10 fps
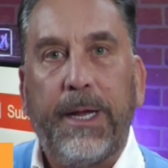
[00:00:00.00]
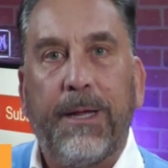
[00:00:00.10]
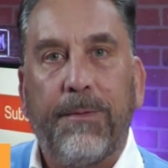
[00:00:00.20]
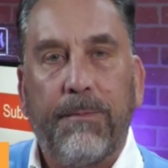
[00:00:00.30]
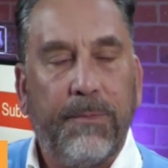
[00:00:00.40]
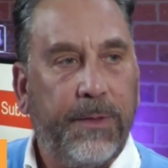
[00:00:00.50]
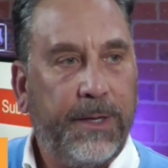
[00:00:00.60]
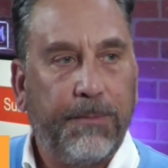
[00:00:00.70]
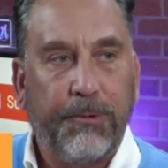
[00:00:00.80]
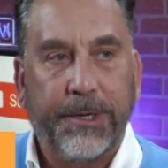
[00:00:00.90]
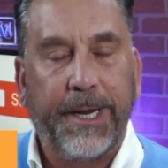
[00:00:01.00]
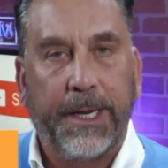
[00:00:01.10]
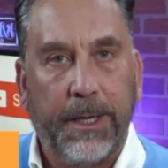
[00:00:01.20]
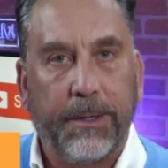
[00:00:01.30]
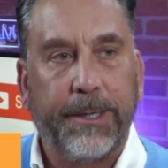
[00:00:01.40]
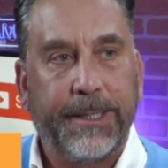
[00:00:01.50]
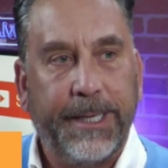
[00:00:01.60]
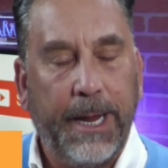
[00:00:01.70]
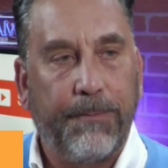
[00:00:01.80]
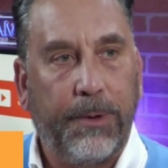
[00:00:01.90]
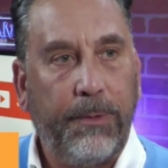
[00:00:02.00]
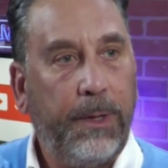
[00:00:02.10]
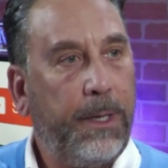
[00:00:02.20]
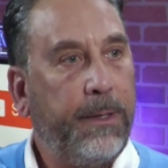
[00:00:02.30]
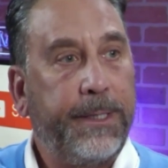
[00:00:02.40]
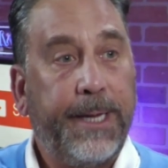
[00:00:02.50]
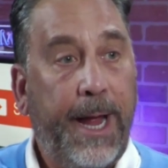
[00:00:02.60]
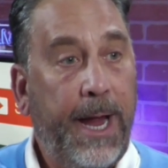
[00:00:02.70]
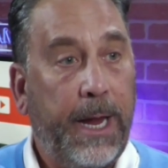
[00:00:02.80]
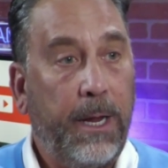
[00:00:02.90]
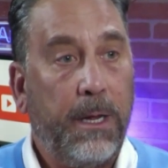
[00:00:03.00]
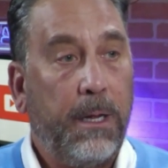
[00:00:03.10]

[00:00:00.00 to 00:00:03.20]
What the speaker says: In this particular example, they say, hey,